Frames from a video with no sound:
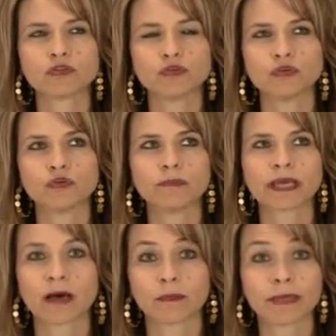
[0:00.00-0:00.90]
to
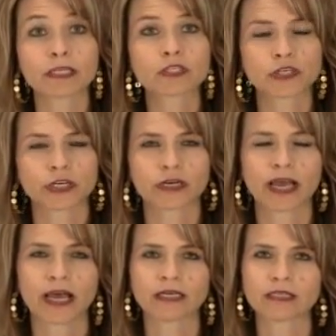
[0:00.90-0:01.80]
become a minister
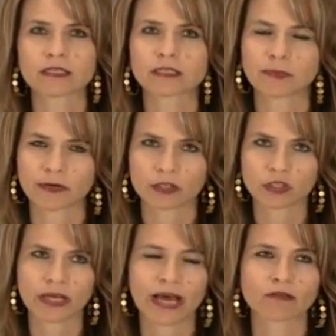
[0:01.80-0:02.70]
and a
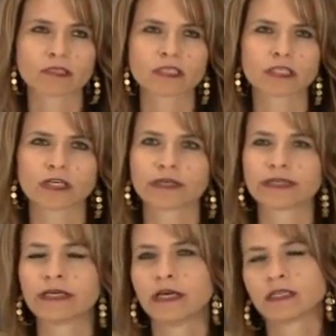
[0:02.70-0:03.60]
spiritual counselor
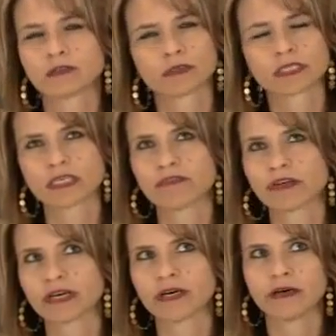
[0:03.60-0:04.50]
and to receive
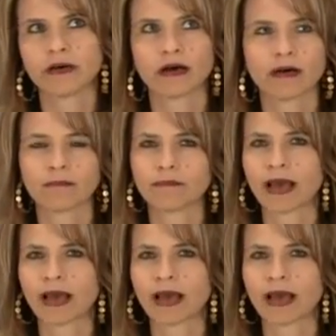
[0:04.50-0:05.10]
a um,